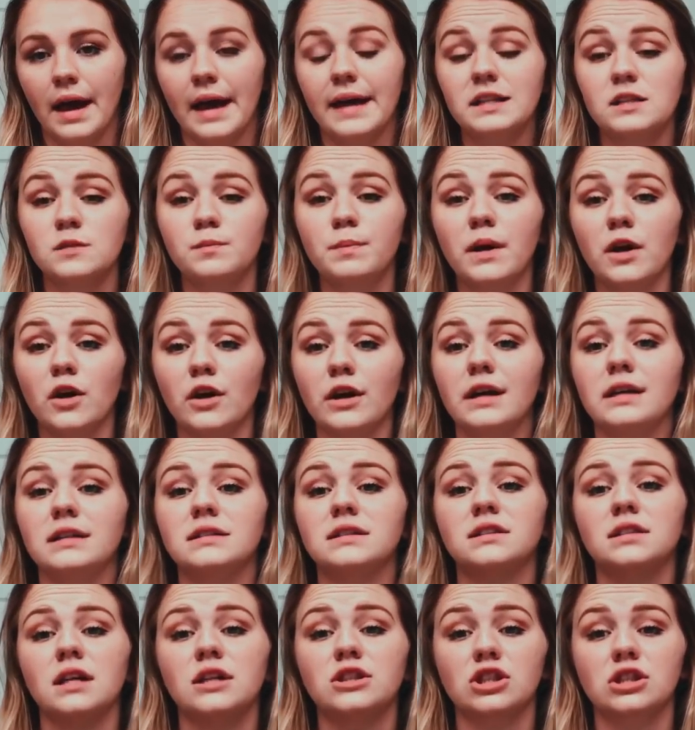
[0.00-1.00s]

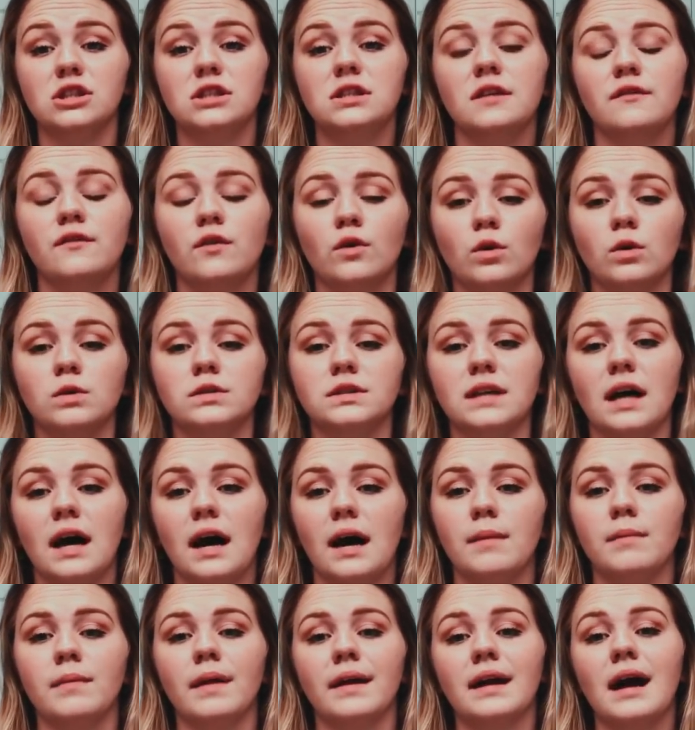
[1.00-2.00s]
experienced such a difficult
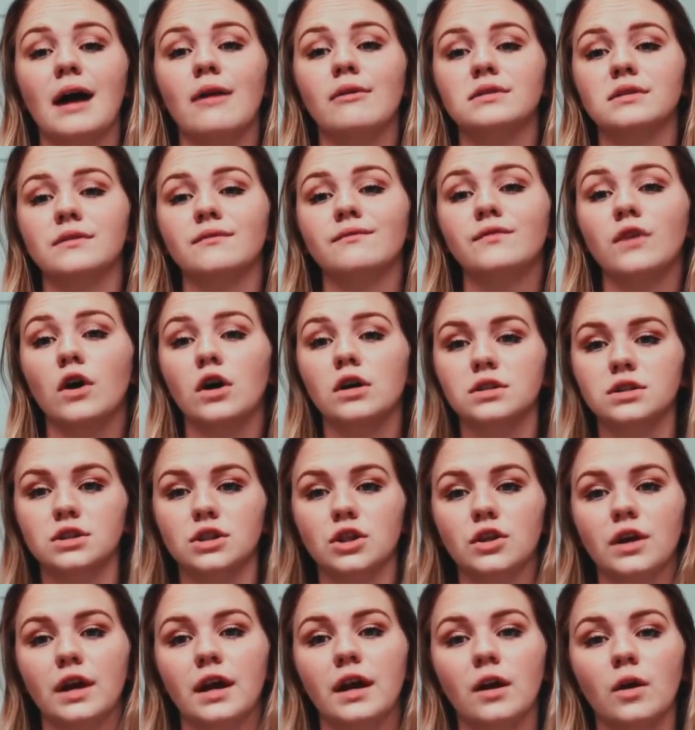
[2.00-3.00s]
time. Like, I was in
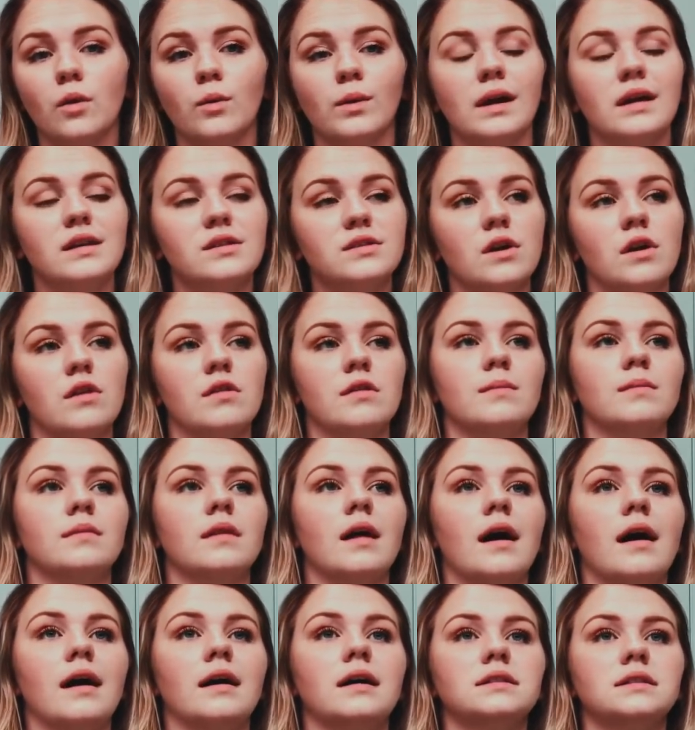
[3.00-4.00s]
foster care when I saw them
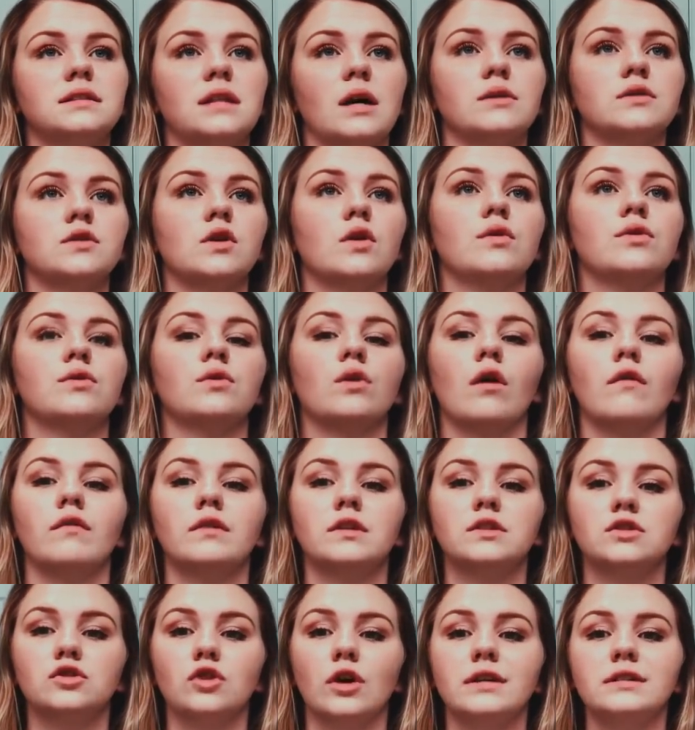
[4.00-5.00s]
last. I was going through all
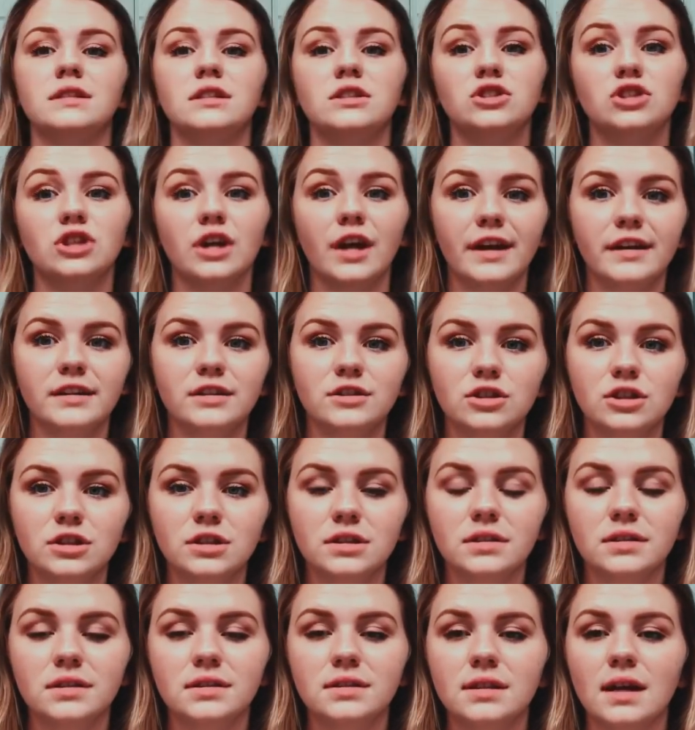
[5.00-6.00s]
these crazy
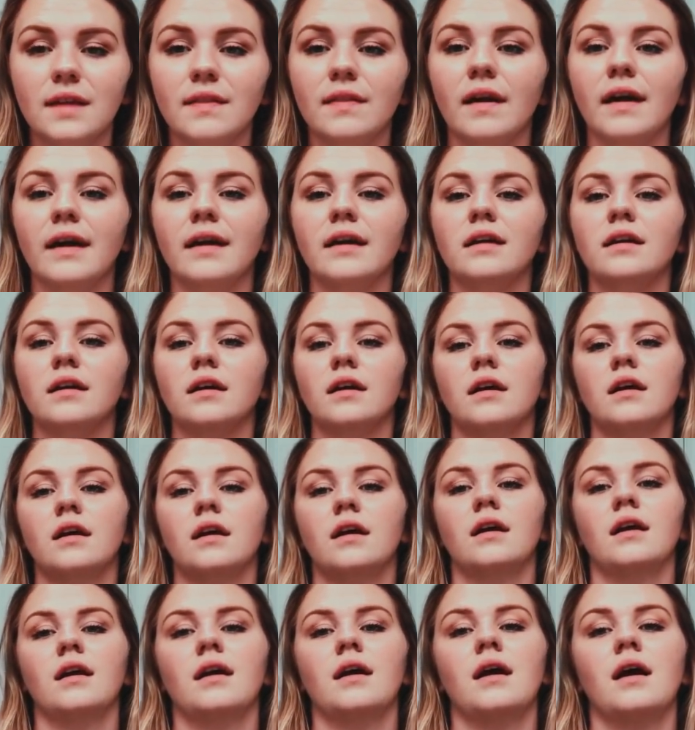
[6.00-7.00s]
changes, and like,
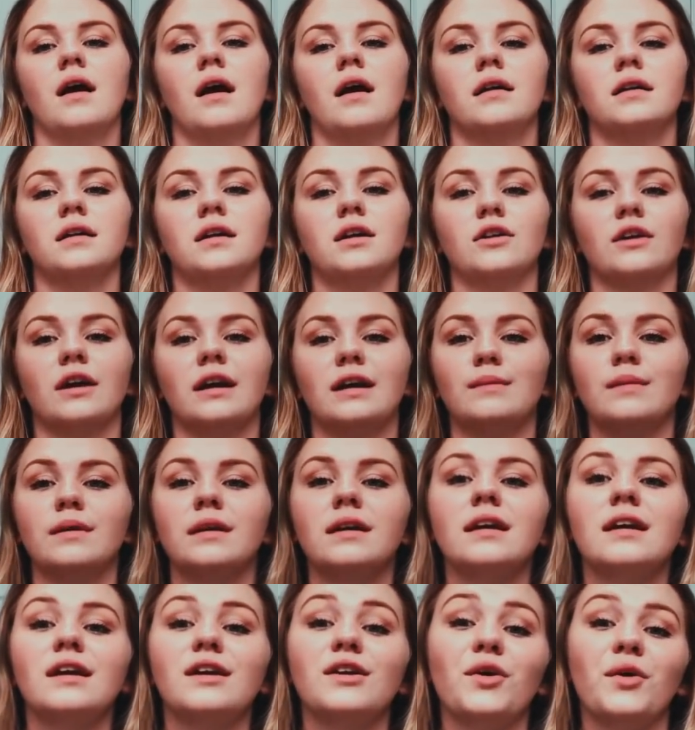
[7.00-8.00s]
here I am
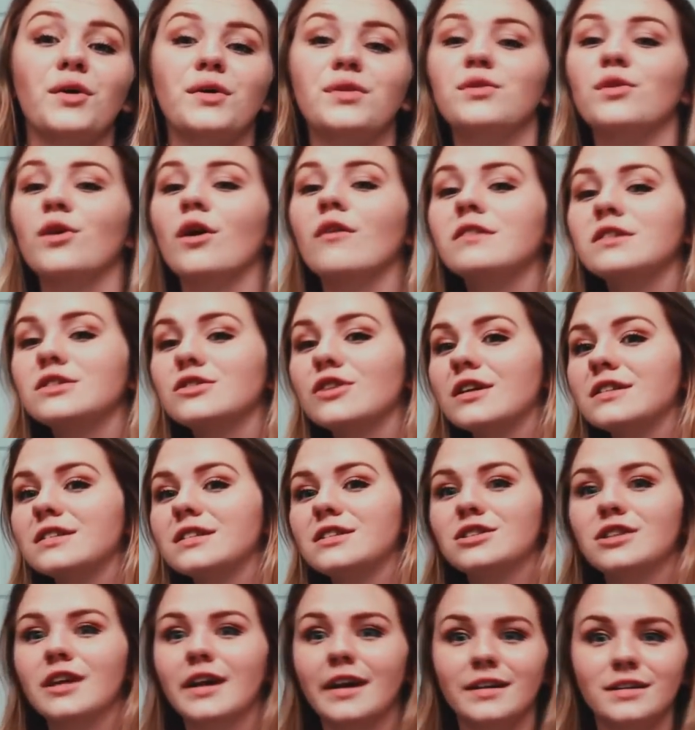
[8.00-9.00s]
again going through all these crazy
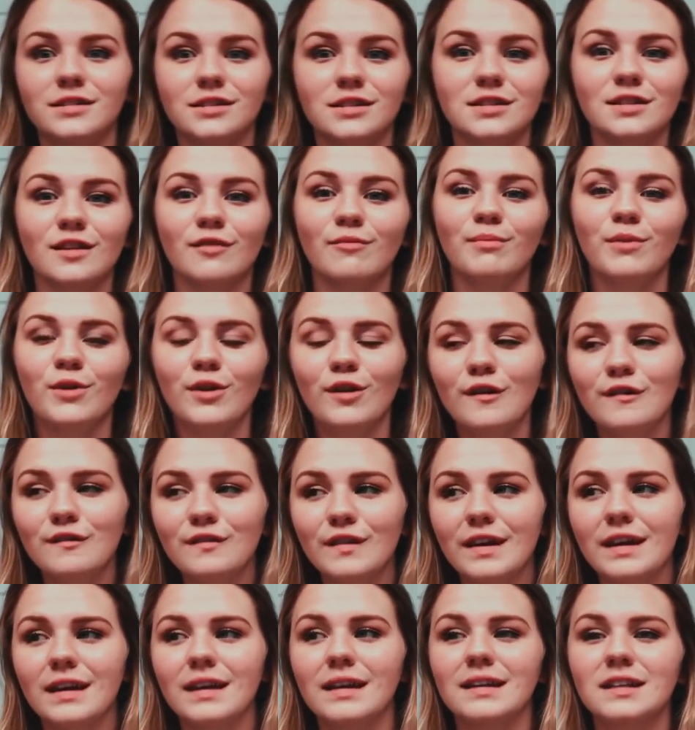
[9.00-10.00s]
changes of
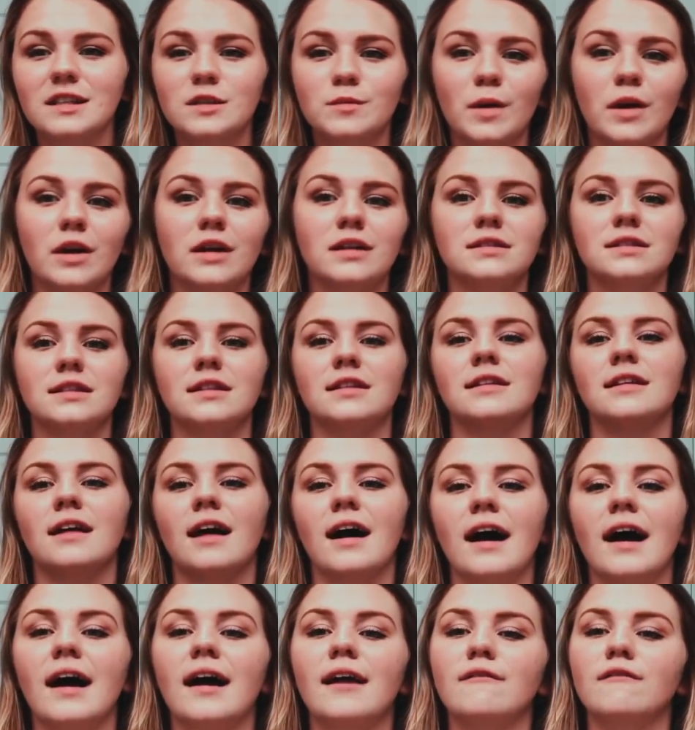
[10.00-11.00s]
moving and experiencing
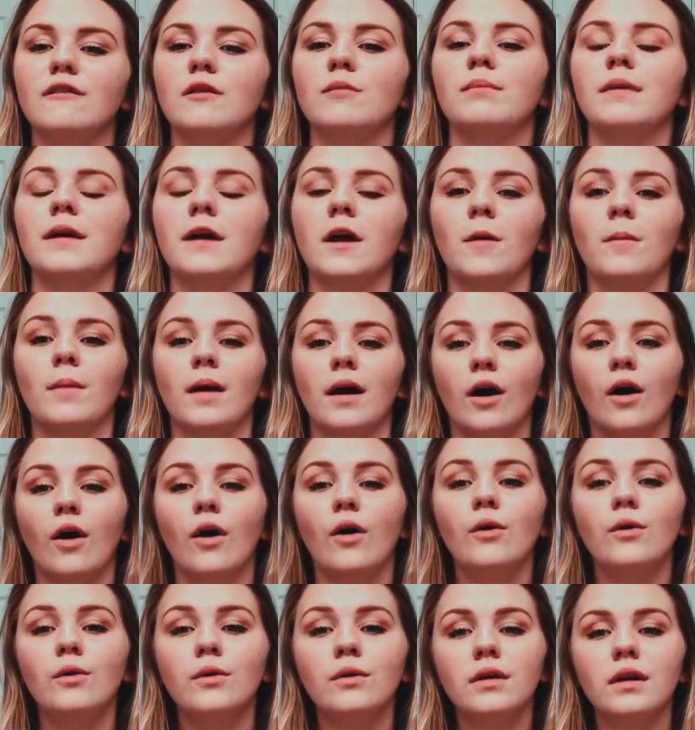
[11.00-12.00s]
life and being on my
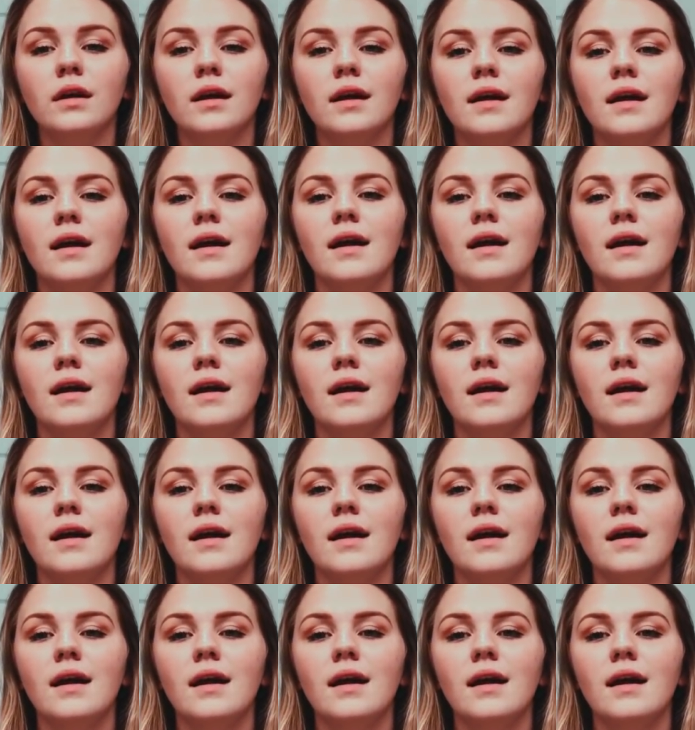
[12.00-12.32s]
own.